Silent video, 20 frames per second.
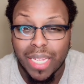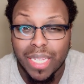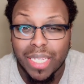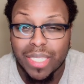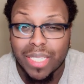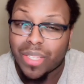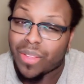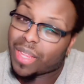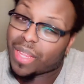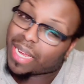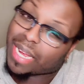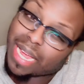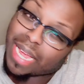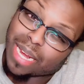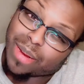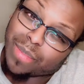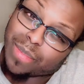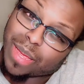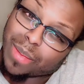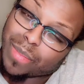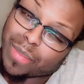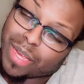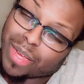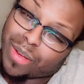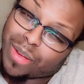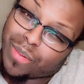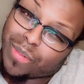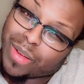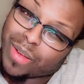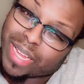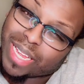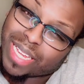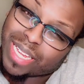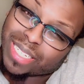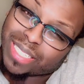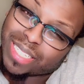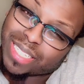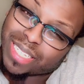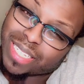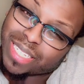So that kind of made me go,
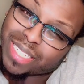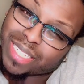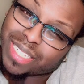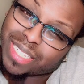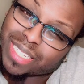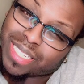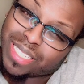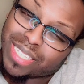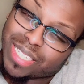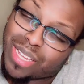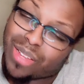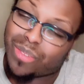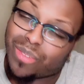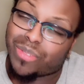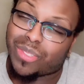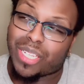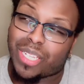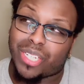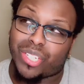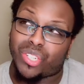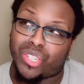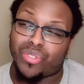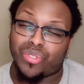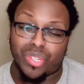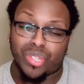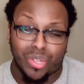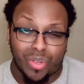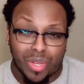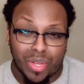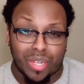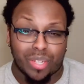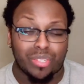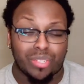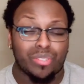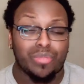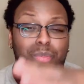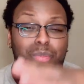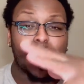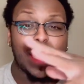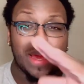what? So did you do it? Did
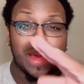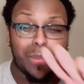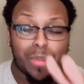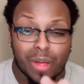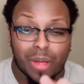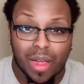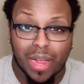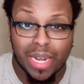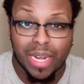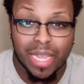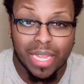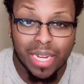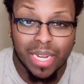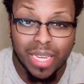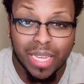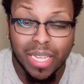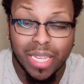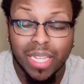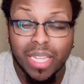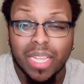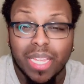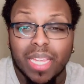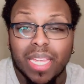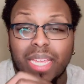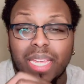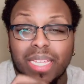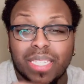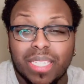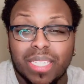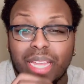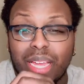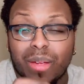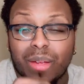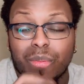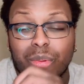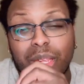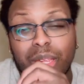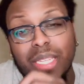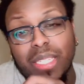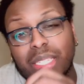you play a part in it? Is there a
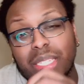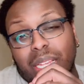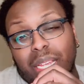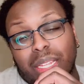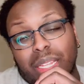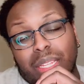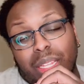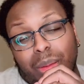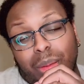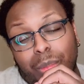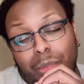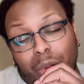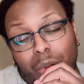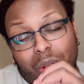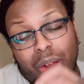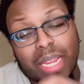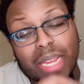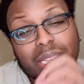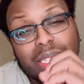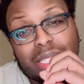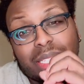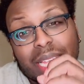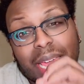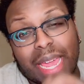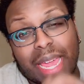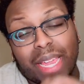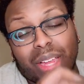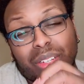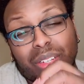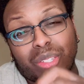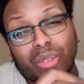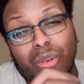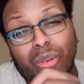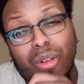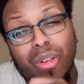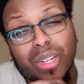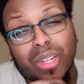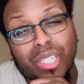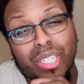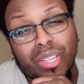reason? Morgan's anger
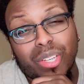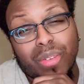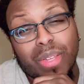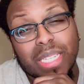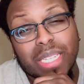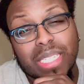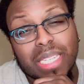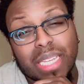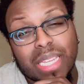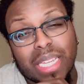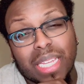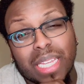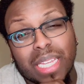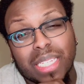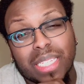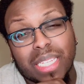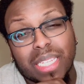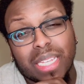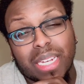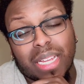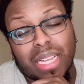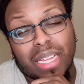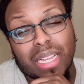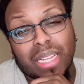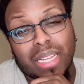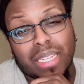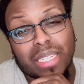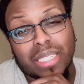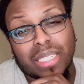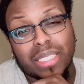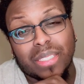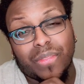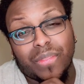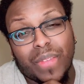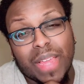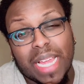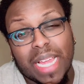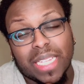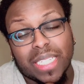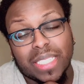towards you, is it
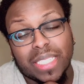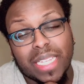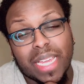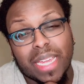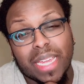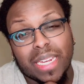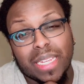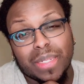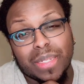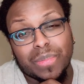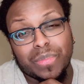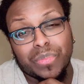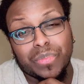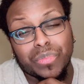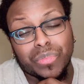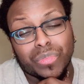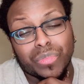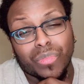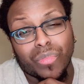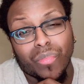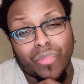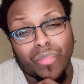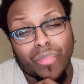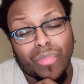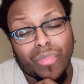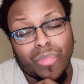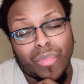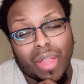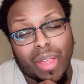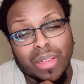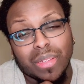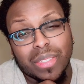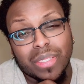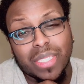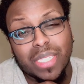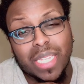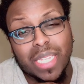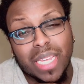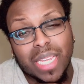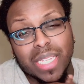validated,
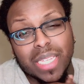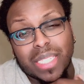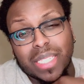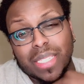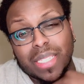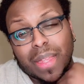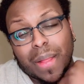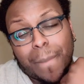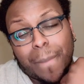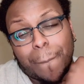sis?